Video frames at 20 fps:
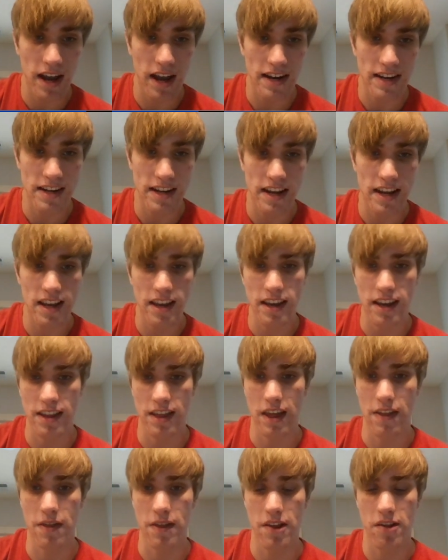I take,
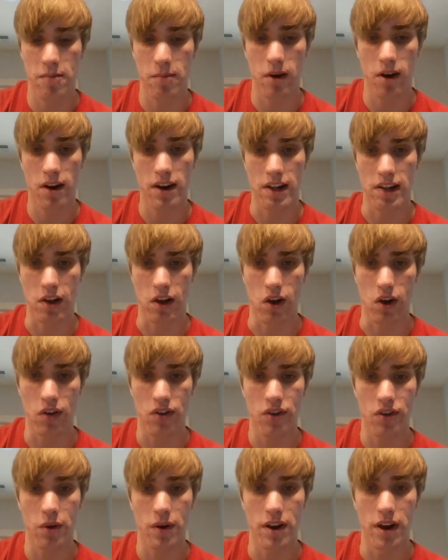and then this pawn is
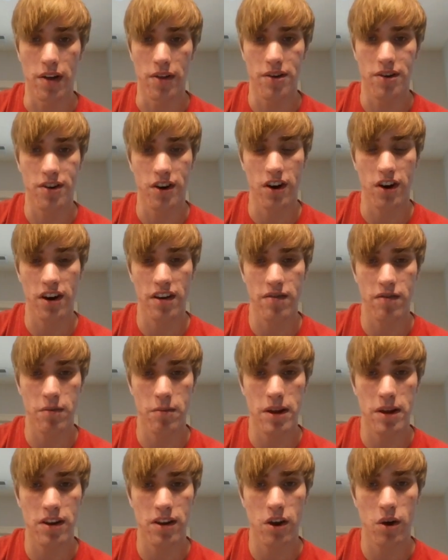also another target
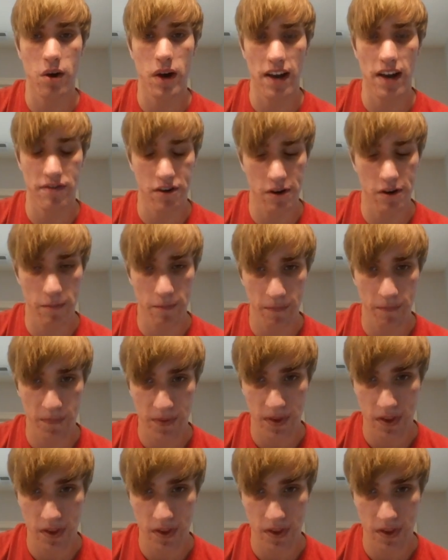for me to go after.